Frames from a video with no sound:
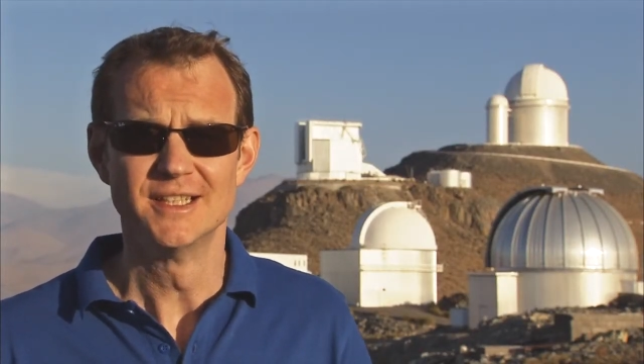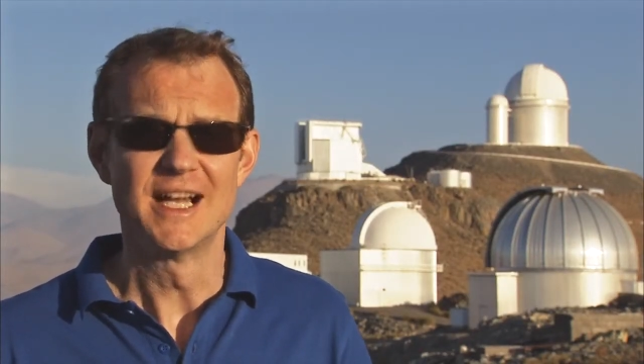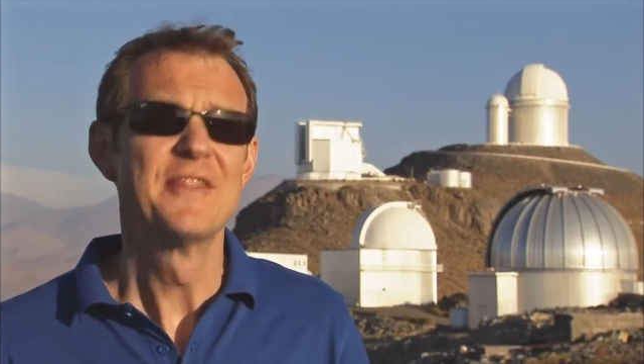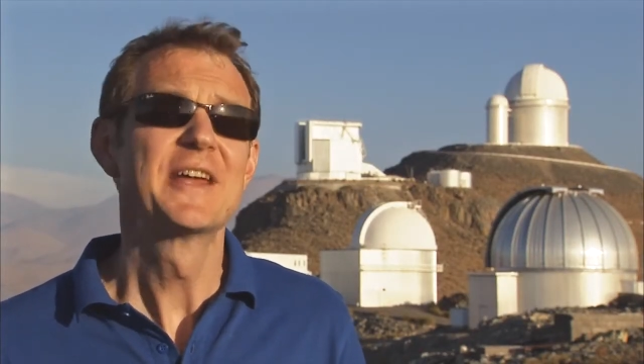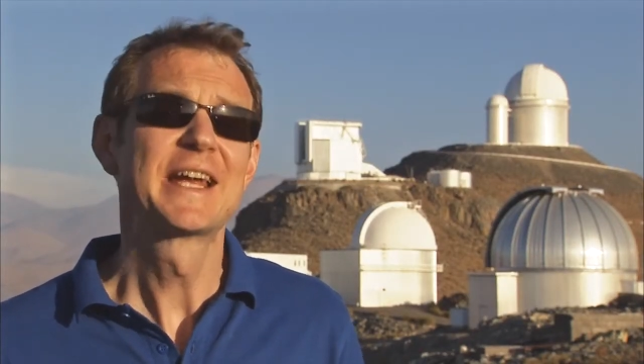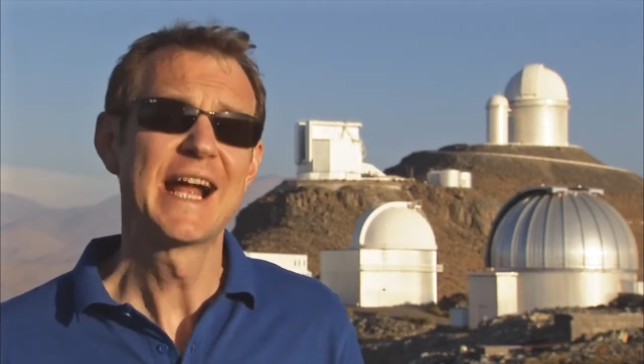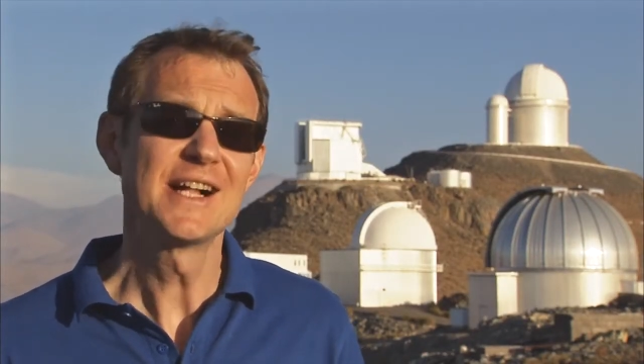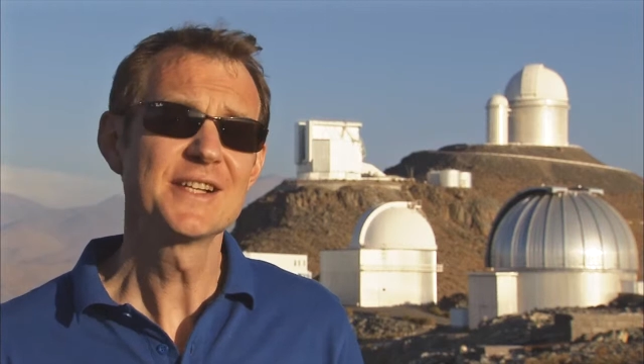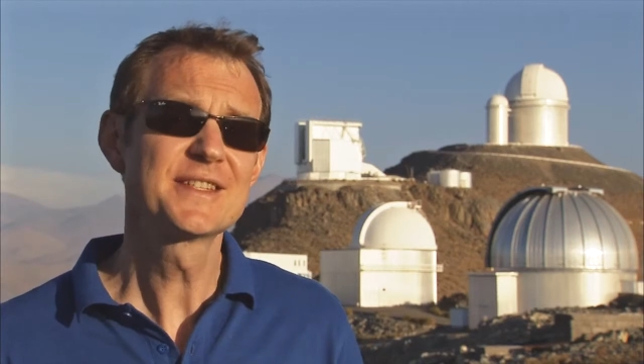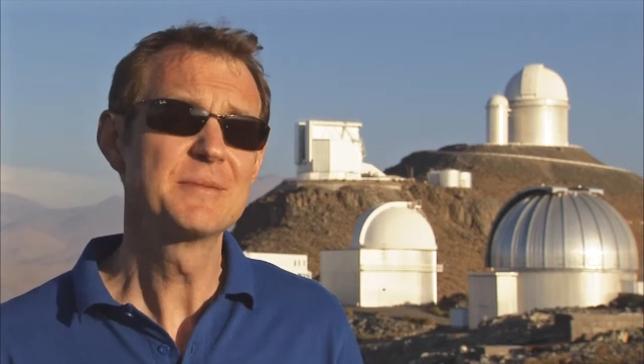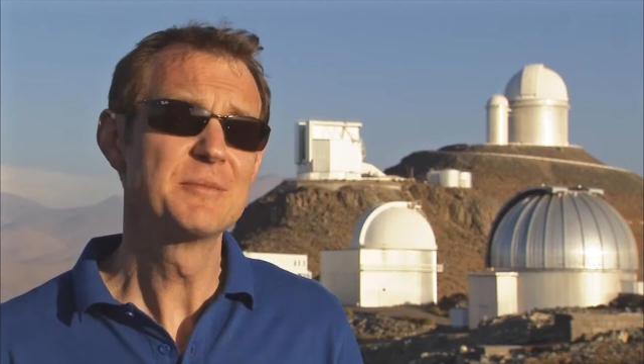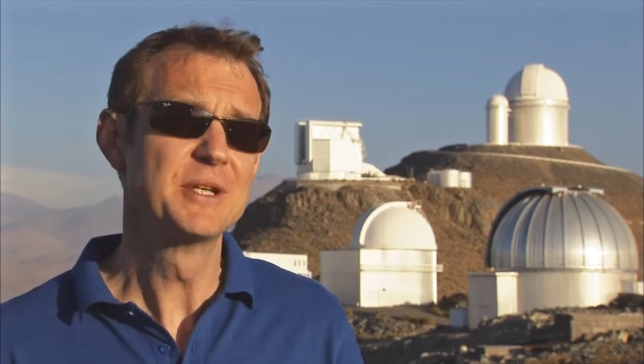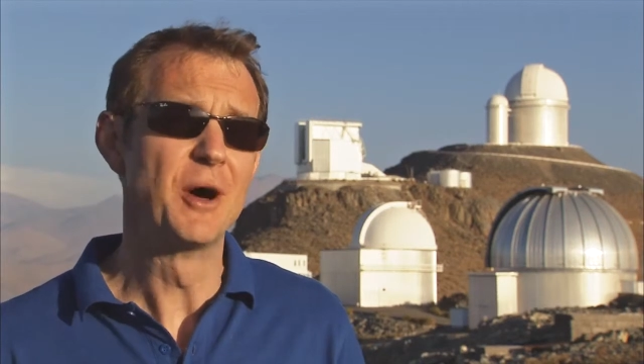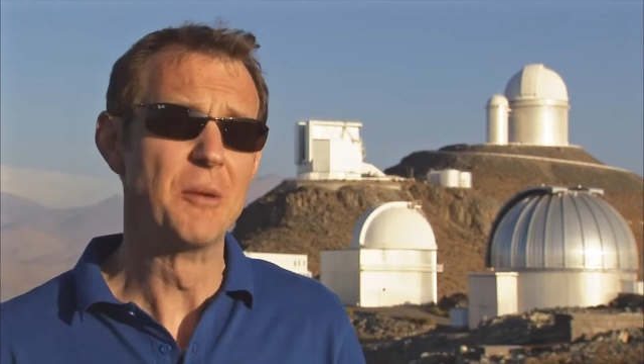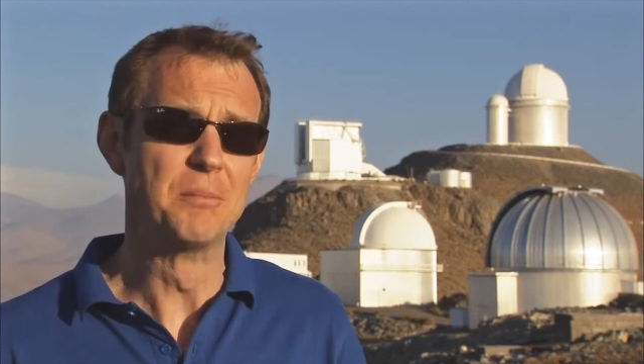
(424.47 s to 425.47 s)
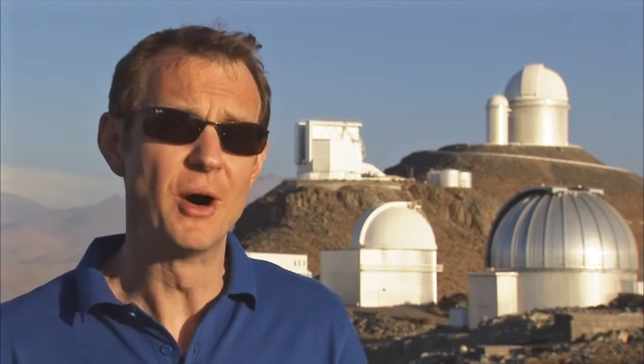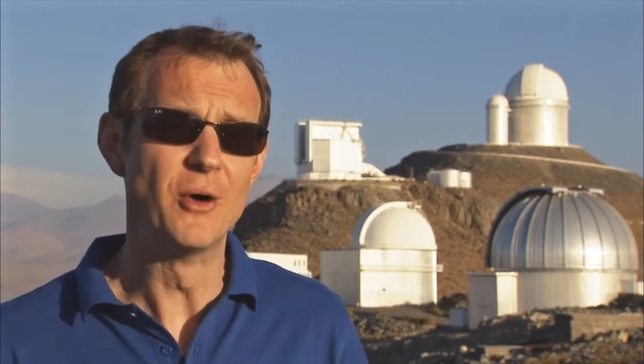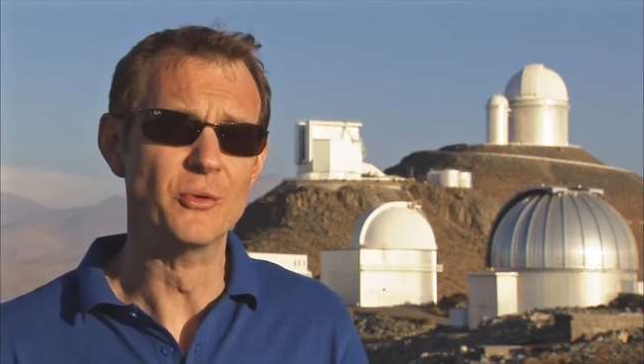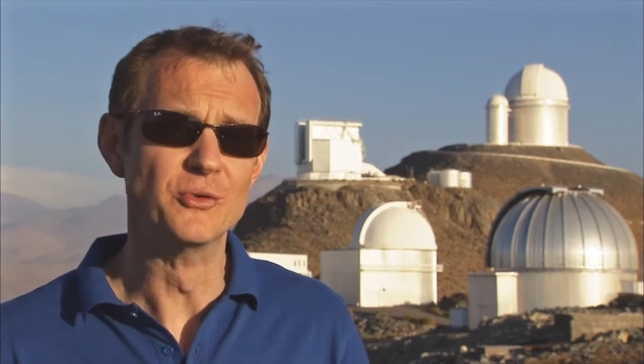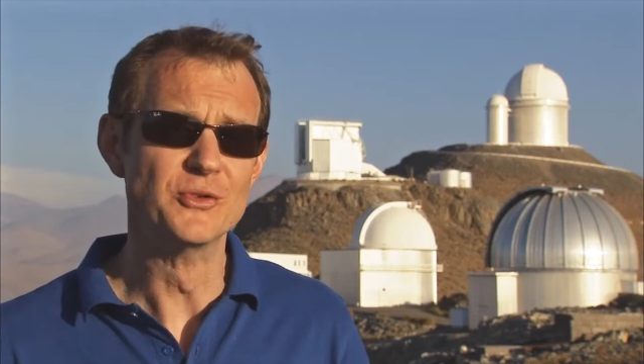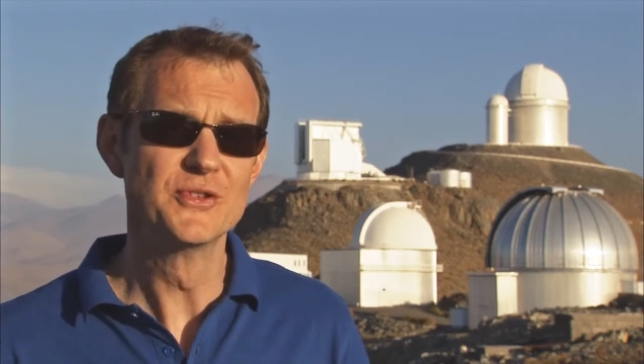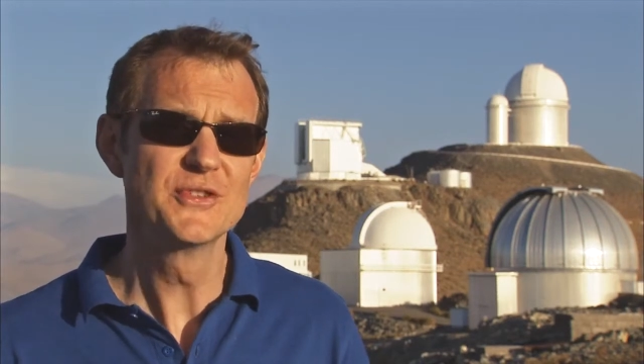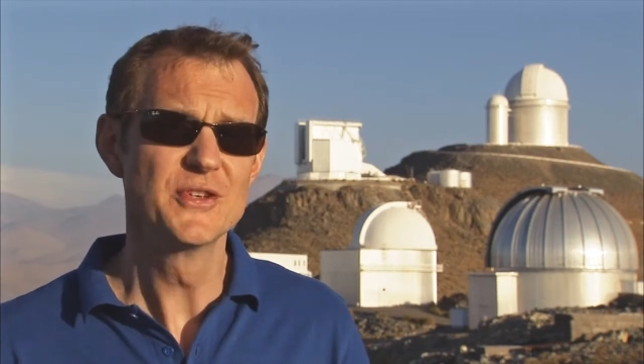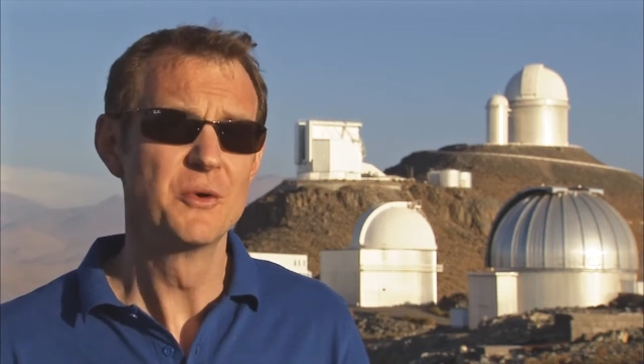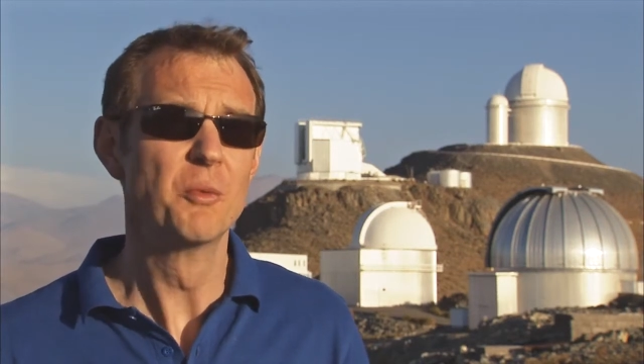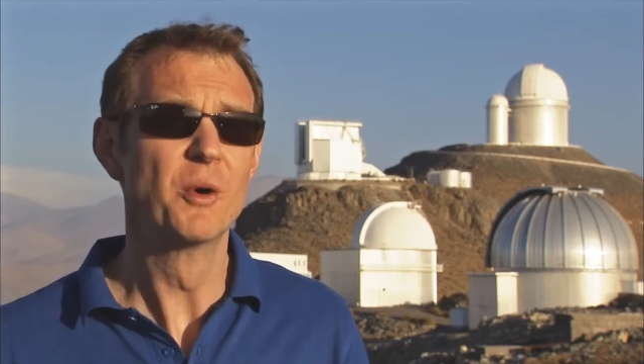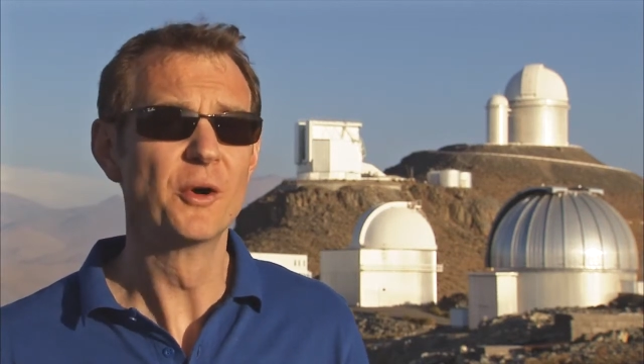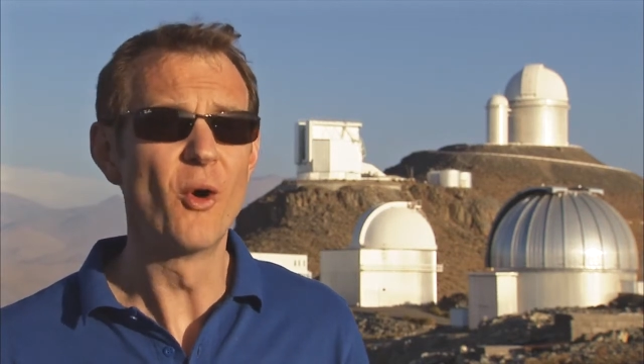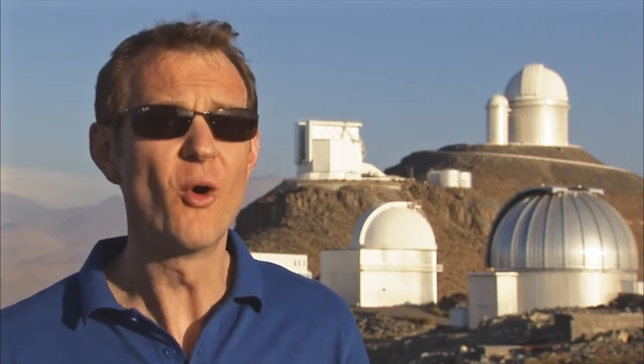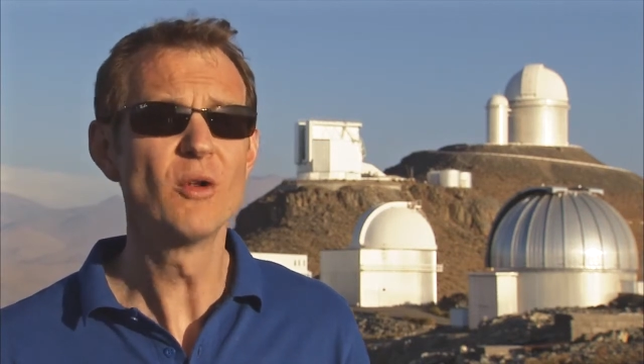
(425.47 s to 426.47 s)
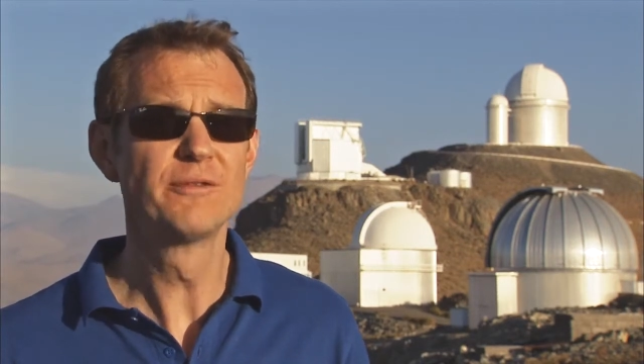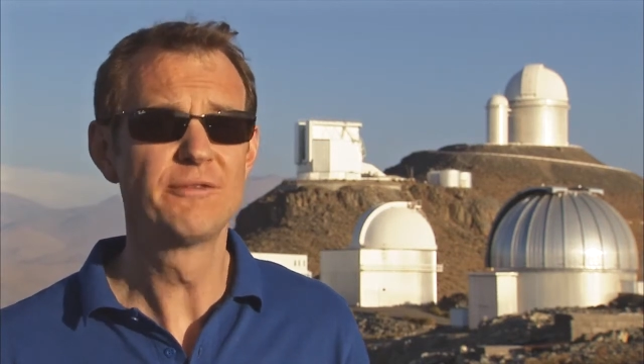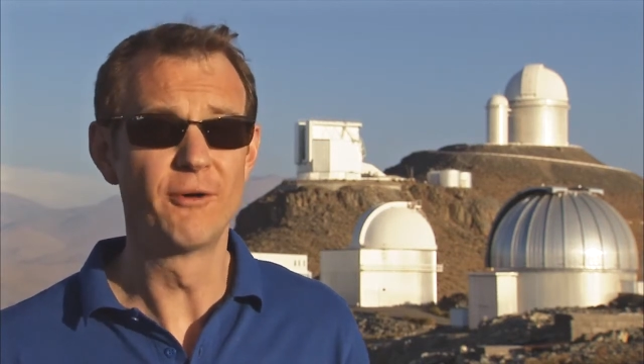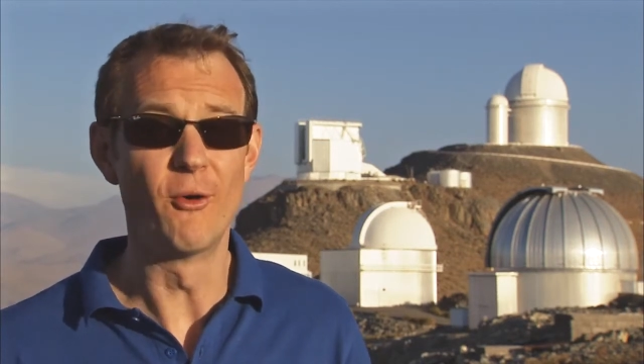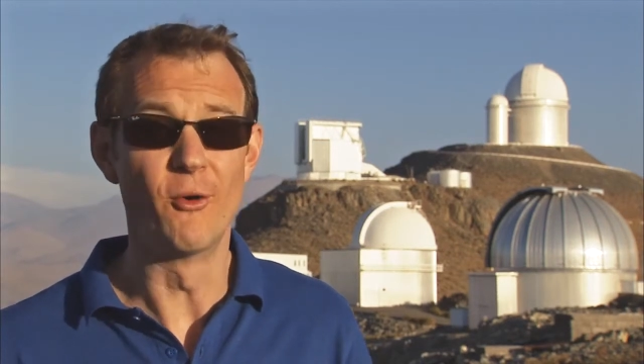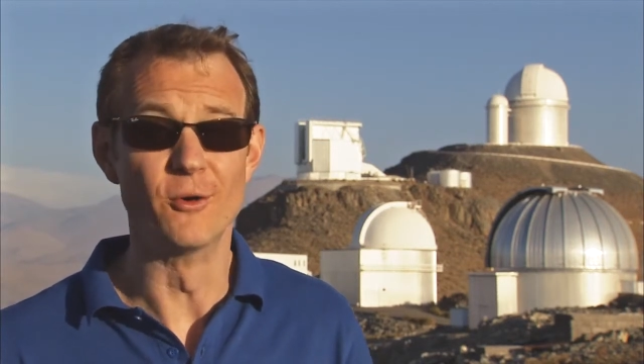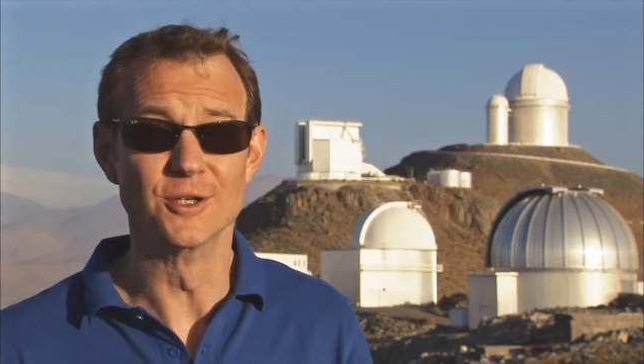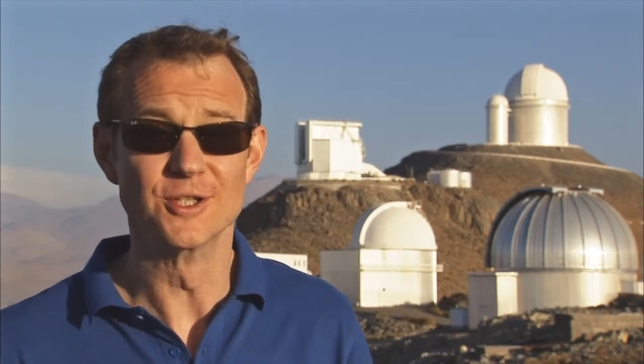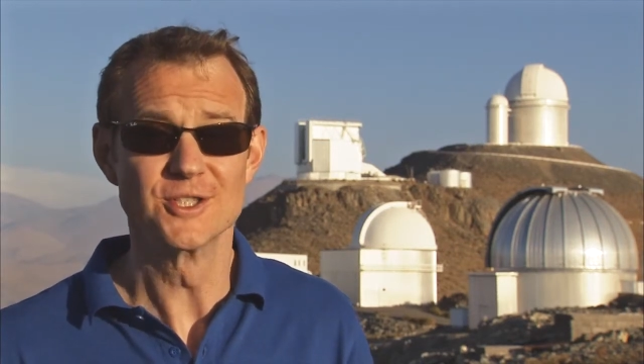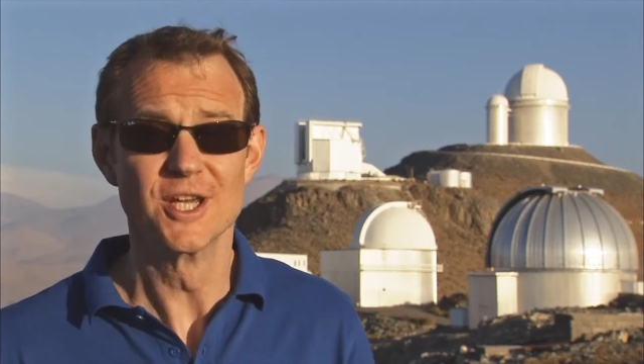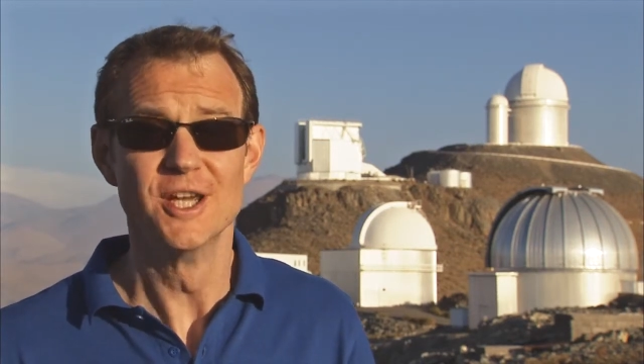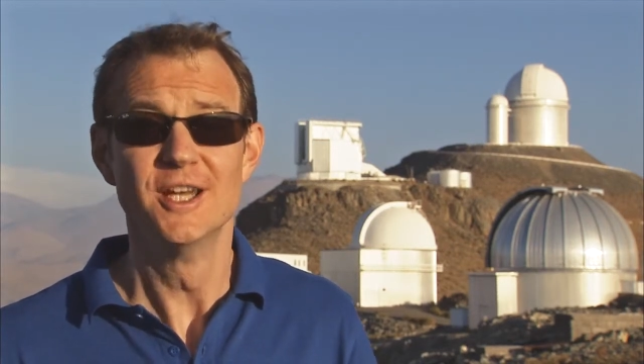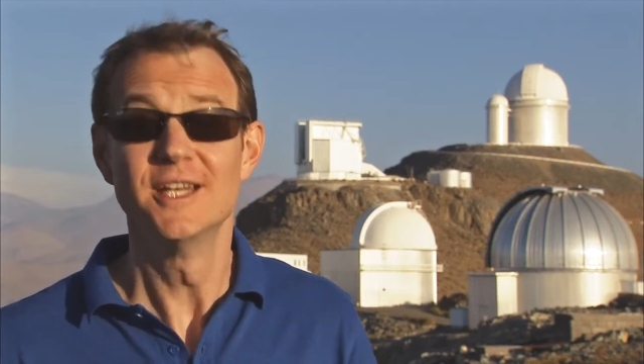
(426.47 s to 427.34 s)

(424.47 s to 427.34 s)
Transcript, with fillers: and the calcium in our bones were all forged